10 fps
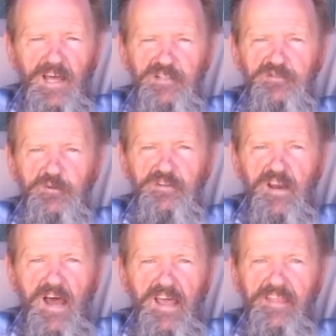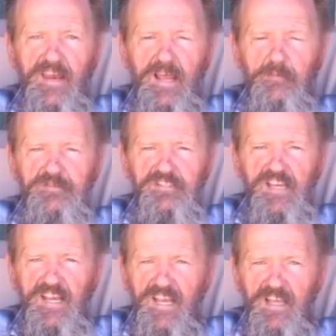also deny that I am
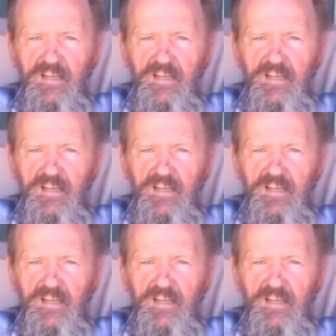sick,